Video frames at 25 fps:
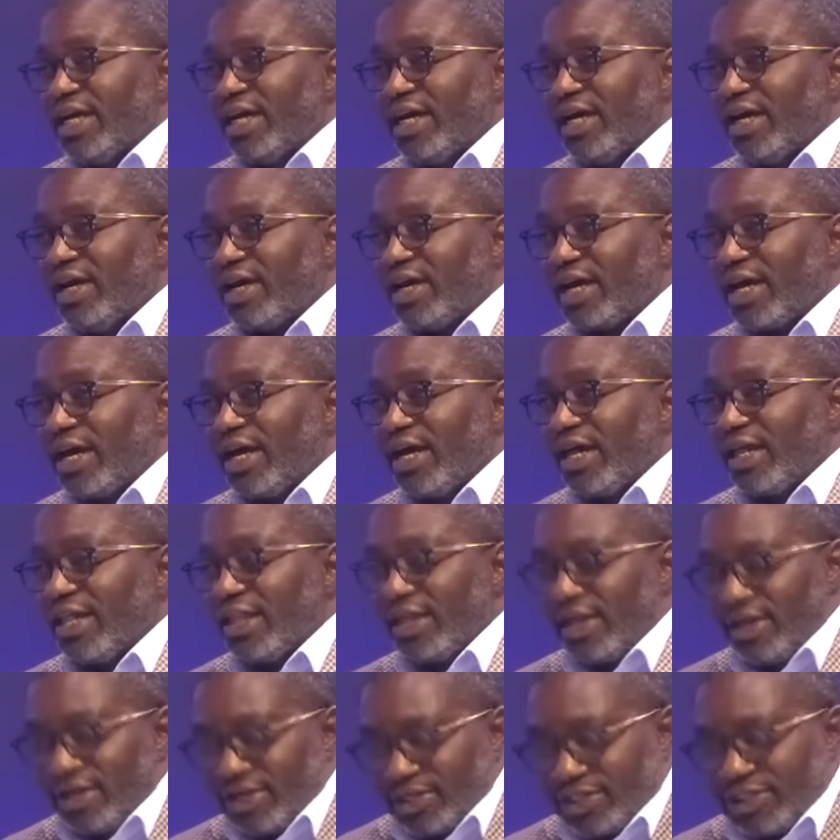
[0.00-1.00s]
Okay?
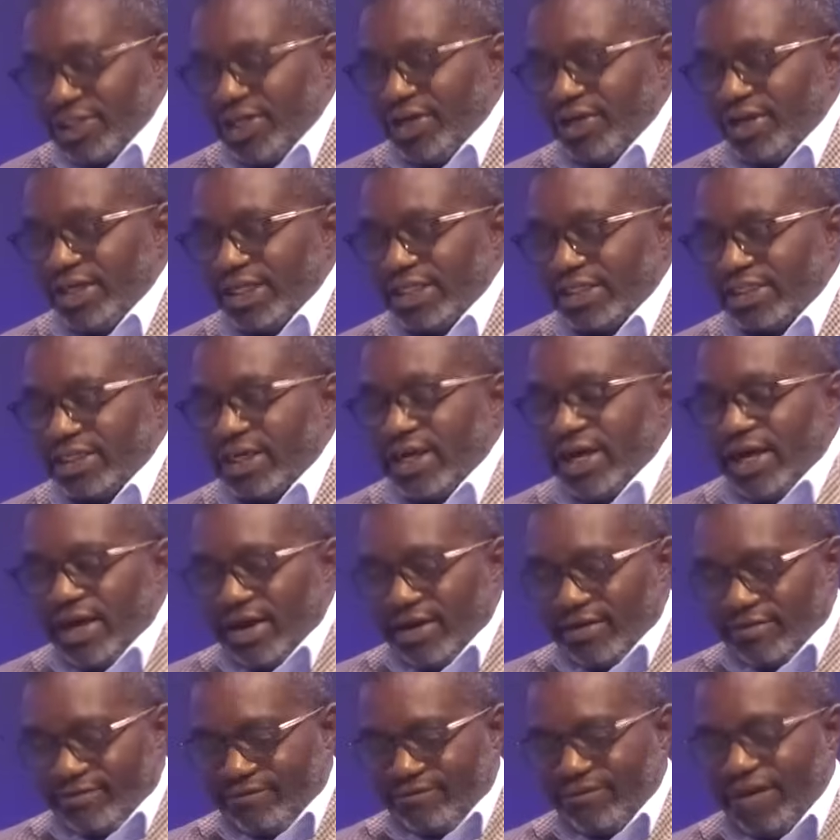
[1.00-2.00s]
They're not serious.
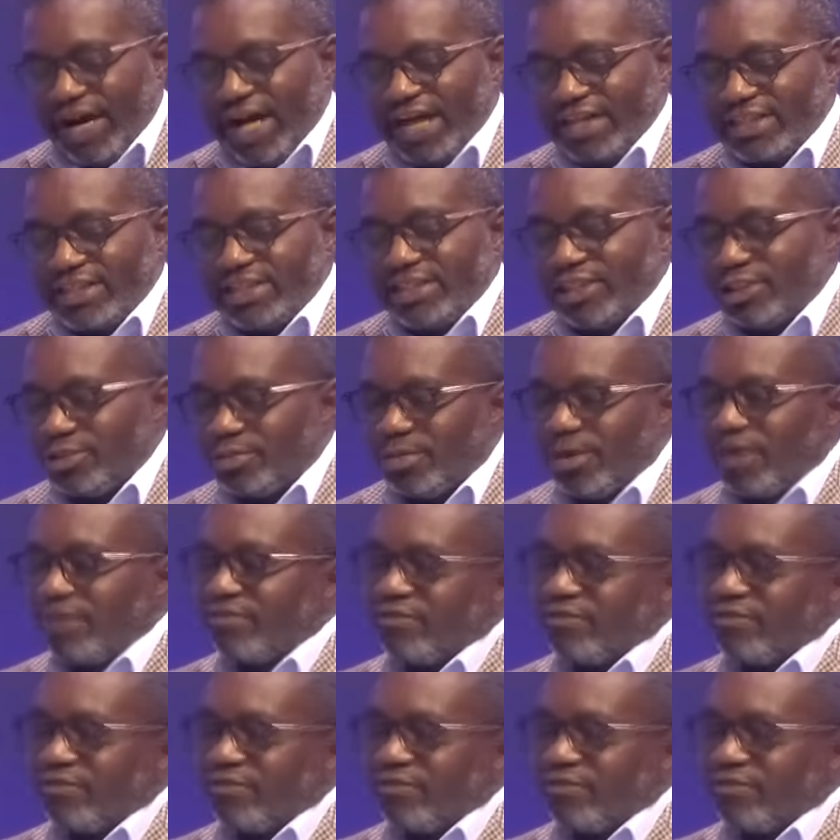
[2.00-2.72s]
Facts speak for